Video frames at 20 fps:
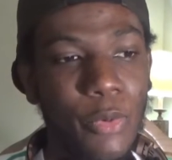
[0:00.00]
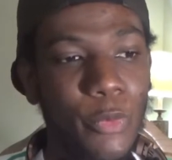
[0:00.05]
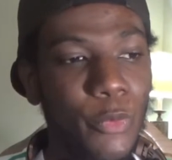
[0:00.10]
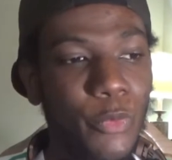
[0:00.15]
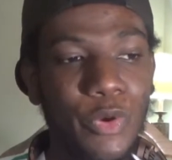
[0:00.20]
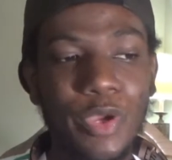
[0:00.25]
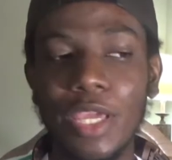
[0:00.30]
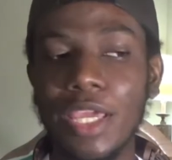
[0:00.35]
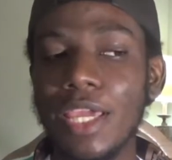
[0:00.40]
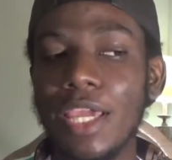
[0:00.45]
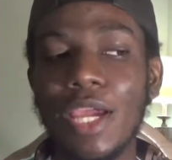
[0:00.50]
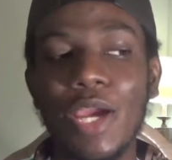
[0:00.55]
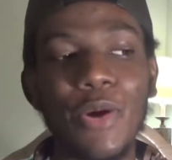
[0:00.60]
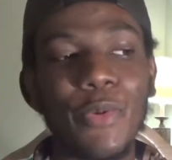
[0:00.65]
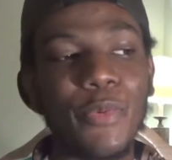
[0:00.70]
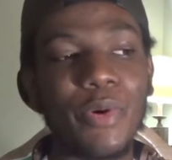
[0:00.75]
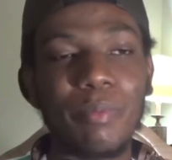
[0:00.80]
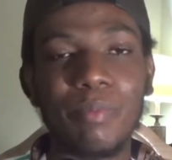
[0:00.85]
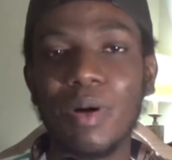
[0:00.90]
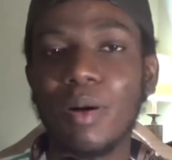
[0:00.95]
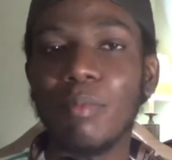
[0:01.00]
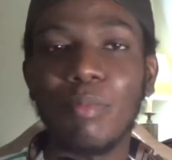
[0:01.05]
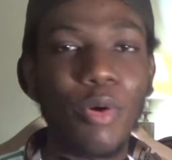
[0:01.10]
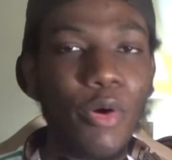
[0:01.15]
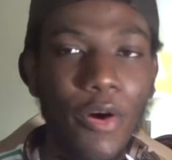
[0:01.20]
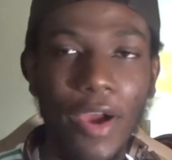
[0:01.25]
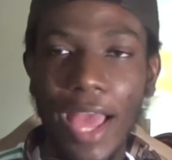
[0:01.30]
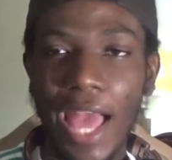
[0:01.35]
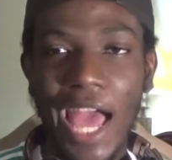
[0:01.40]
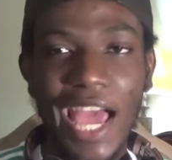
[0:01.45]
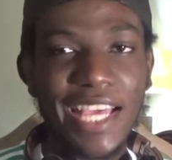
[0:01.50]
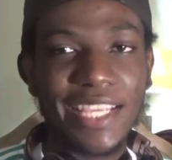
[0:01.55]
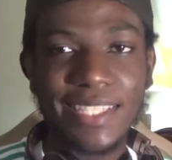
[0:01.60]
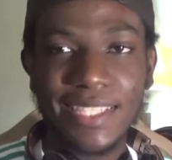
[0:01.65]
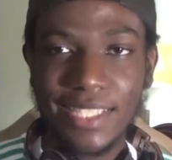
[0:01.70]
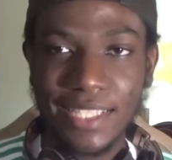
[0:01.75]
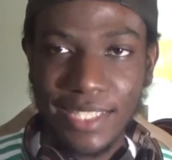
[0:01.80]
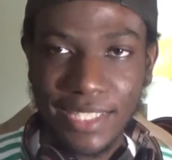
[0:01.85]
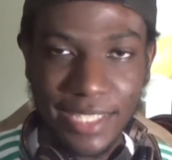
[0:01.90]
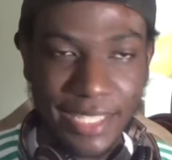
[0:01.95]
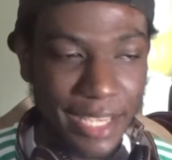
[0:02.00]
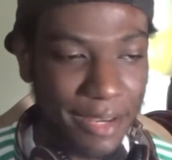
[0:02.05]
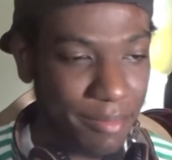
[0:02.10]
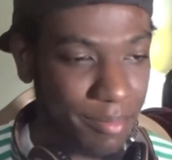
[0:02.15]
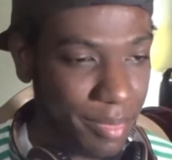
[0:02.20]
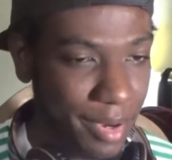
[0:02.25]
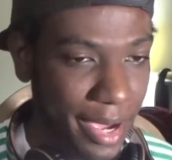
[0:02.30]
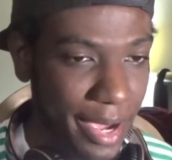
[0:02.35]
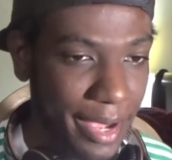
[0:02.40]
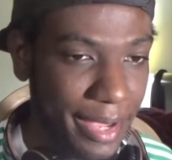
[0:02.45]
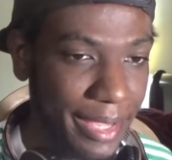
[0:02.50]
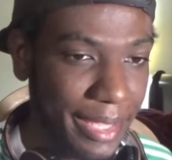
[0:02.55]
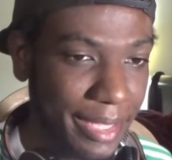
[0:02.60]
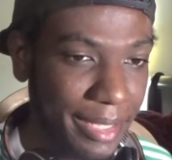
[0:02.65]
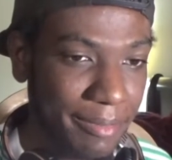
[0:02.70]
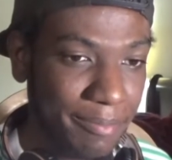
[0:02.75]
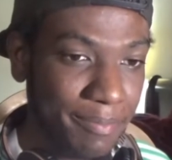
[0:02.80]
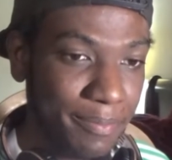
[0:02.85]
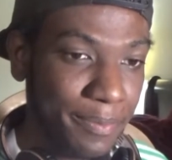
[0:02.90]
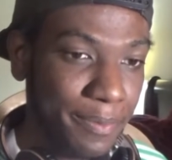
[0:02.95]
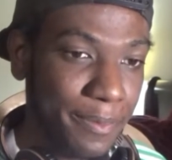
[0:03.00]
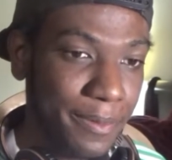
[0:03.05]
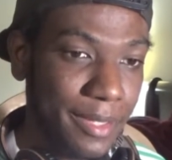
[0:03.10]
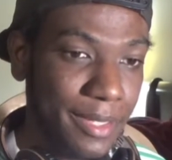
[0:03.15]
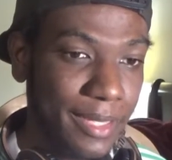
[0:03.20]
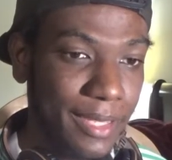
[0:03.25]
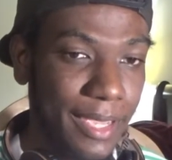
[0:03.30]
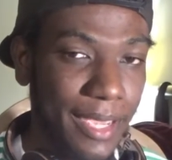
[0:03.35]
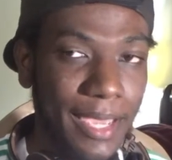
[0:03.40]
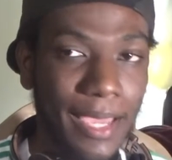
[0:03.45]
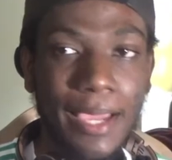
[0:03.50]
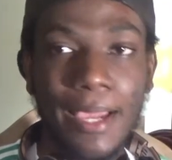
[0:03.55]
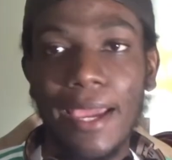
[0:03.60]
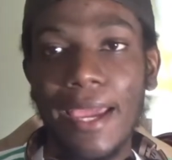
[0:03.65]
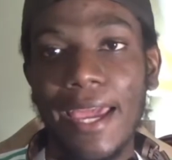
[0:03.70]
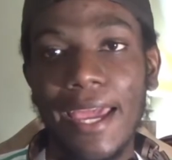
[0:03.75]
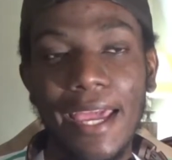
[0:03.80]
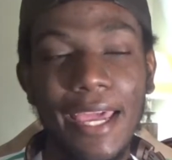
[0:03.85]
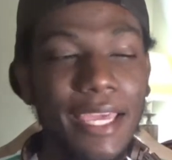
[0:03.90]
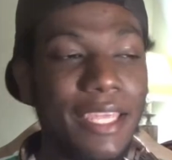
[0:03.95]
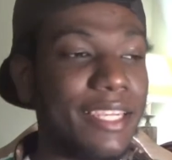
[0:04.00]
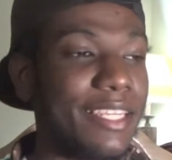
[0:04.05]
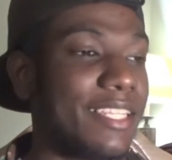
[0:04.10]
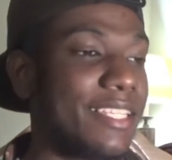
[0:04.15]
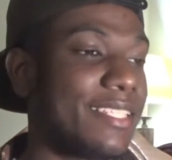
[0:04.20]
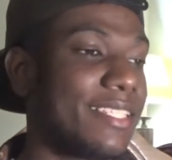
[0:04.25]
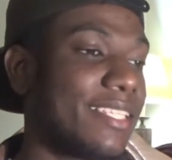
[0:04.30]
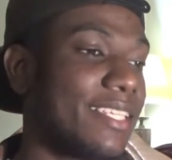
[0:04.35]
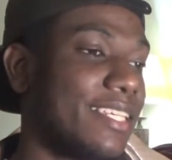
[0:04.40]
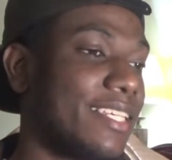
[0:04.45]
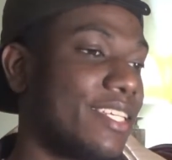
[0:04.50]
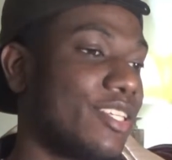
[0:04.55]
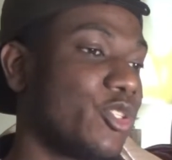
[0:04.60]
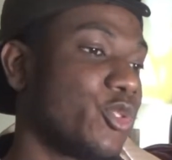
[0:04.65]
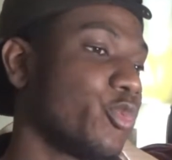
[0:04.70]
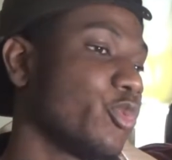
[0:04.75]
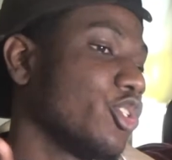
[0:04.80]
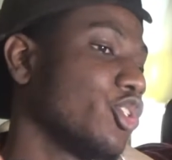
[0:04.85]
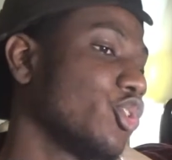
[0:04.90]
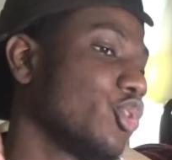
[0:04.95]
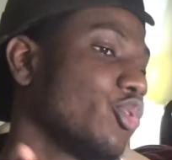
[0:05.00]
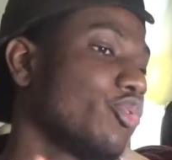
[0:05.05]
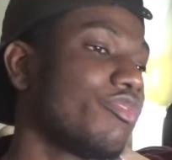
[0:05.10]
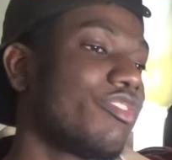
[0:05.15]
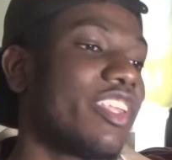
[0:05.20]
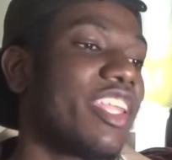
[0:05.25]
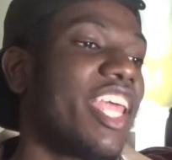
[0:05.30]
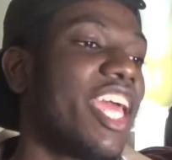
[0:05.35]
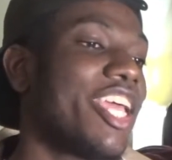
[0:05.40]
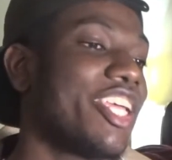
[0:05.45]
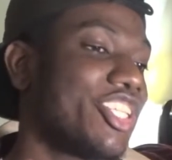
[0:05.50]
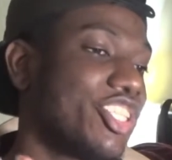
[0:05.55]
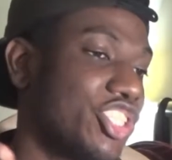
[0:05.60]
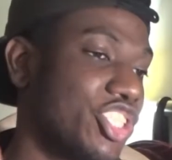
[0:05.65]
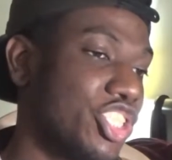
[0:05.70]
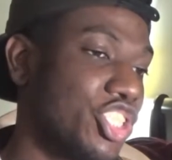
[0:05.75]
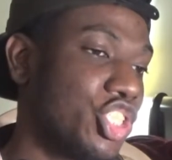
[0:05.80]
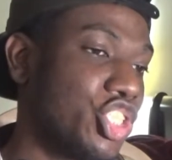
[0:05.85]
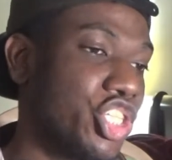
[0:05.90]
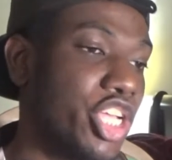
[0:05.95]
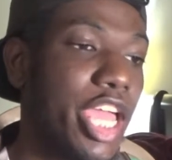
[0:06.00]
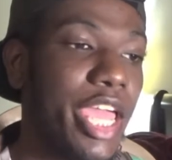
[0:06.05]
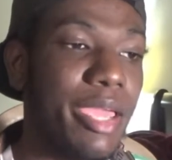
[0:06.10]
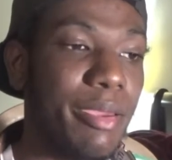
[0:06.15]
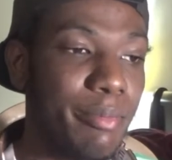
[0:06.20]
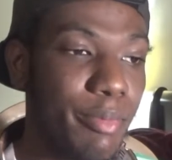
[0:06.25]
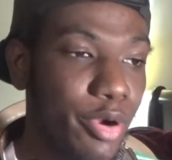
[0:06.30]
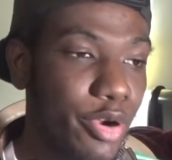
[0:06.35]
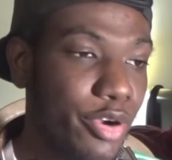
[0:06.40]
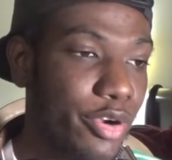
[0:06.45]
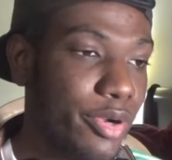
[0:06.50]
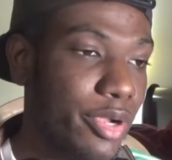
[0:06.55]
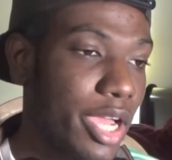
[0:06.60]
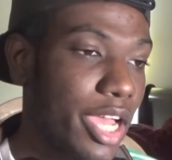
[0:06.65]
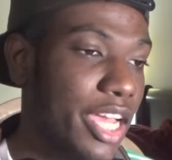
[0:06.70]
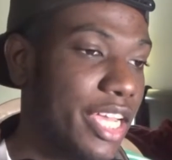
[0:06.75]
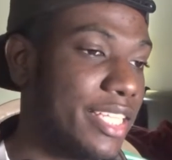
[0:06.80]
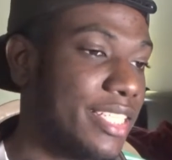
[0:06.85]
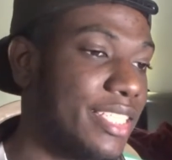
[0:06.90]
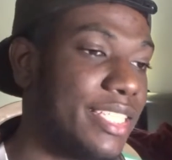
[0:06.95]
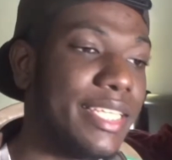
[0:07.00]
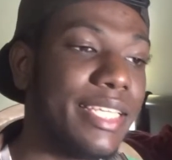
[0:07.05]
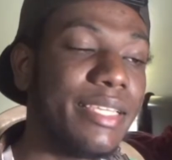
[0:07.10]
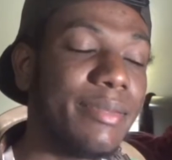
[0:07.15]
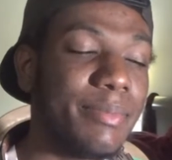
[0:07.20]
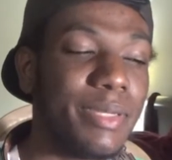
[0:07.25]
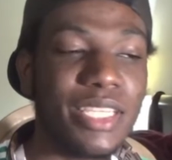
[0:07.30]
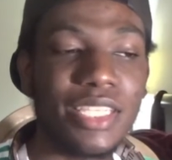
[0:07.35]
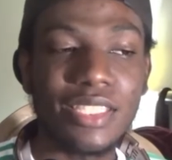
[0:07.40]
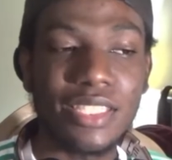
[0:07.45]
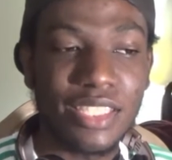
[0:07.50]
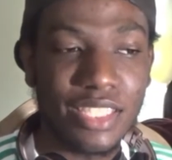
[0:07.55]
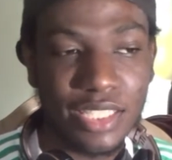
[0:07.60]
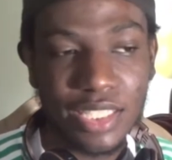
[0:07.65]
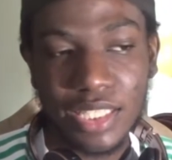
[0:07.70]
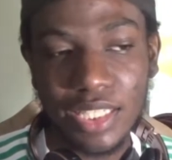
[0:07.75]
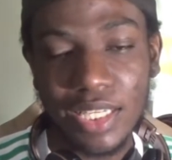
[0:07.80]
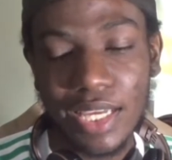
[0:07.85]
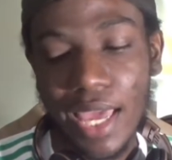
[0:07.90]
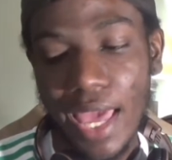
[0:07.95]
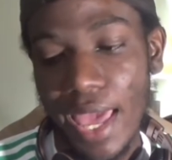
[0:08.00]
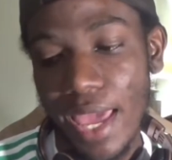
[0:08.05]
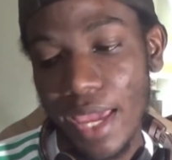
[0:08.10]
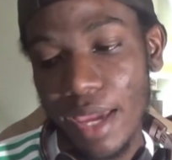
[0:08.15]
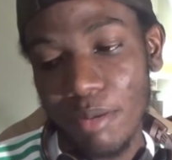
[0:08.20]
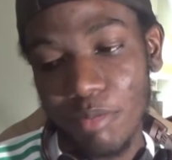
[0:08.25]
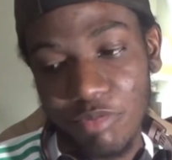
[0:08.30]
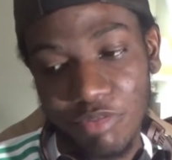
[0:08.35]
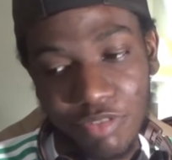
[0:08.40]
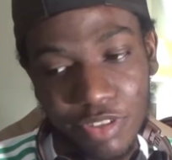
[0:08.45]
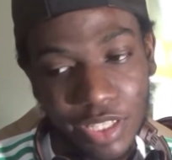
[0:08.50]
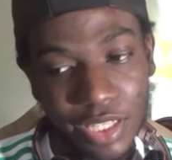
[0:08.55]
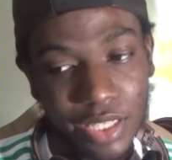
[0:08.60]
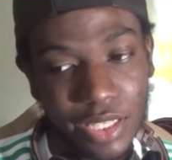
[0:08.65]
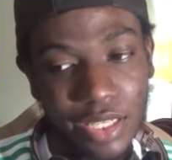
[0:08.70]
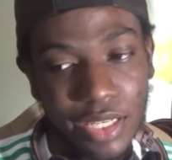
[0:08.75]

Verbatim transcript: We're here with my boy Aizen Senpai, and this is Rejuvenation Chamber, a DBZ AMV.